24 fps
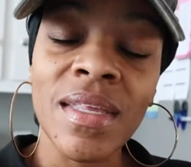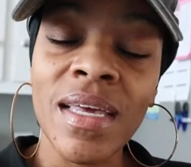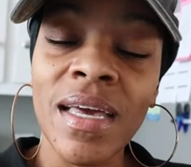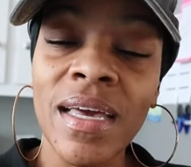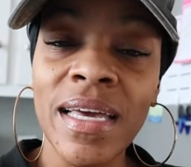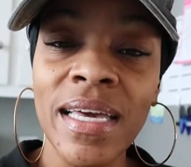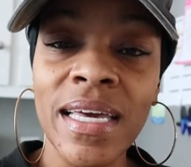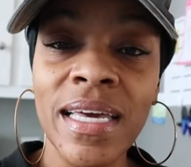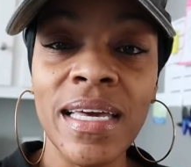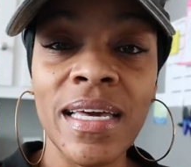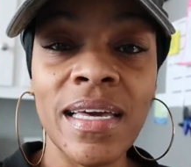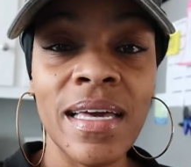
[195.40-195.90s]

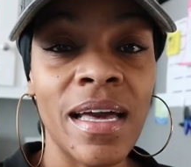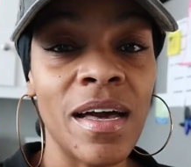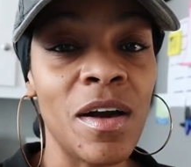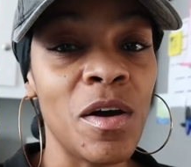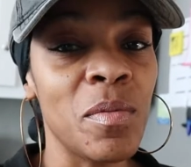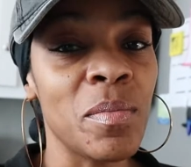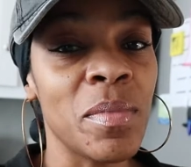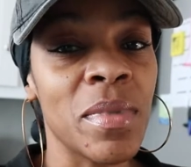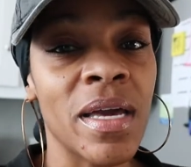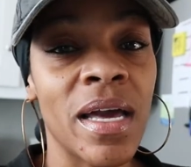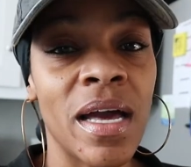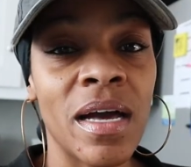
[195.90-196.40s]
he
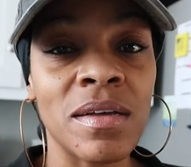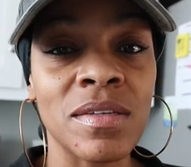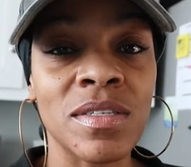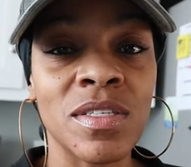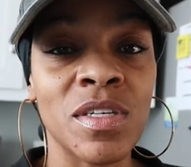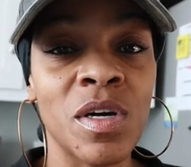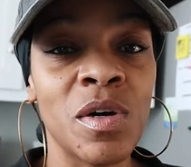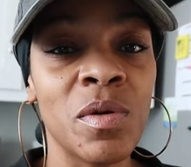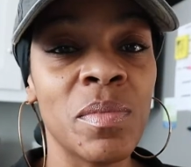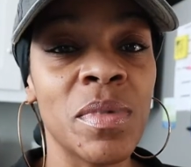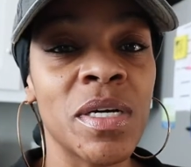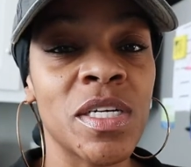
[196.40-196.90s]
helped me out
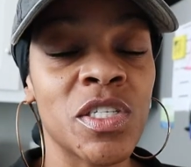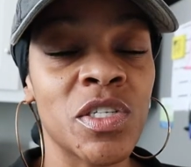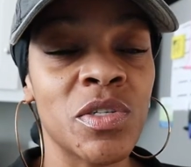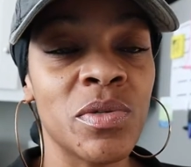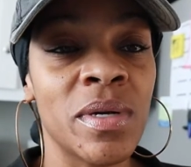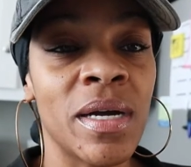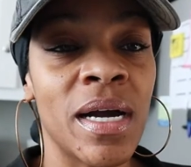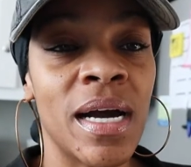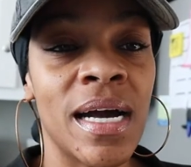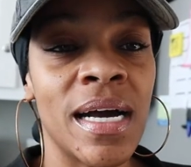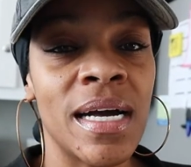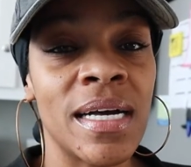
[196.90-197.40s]
so much,
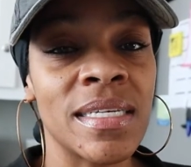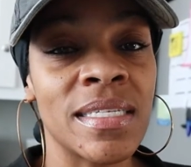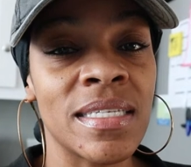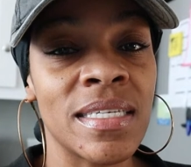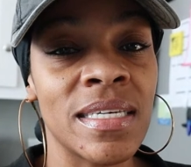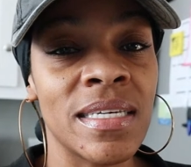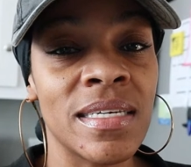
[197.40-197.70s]
you guys.